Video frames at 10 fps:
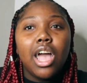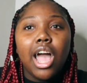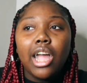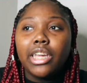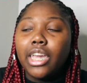
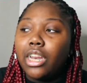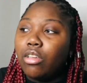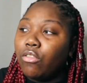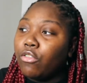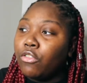I can't
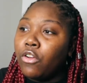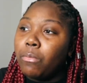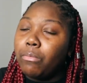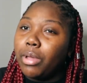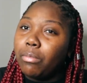even
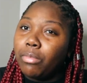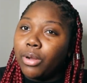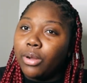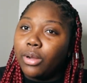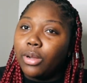
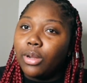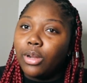remember